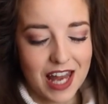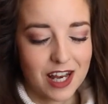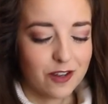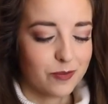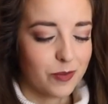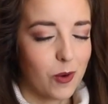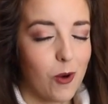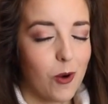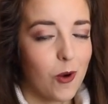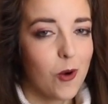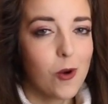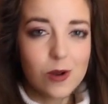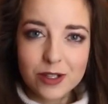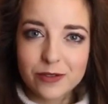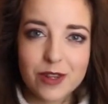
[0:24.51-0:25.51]
and I've bought
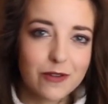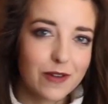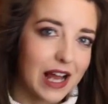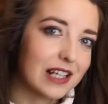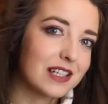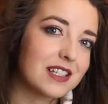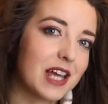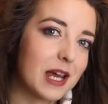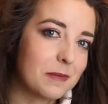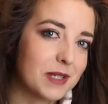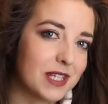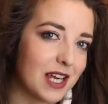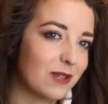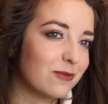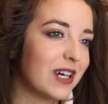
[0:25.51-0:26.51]
all of the Valentine's
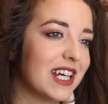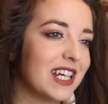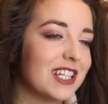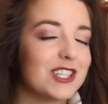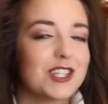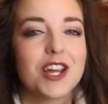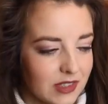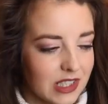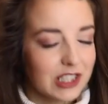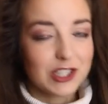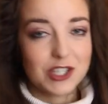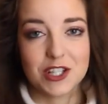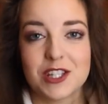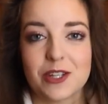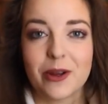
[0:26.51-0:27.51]
Day range
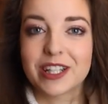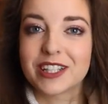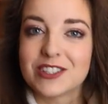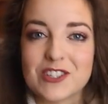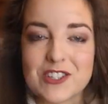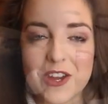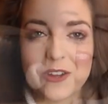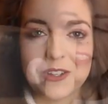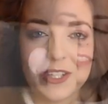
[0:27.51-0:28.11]
just so I can show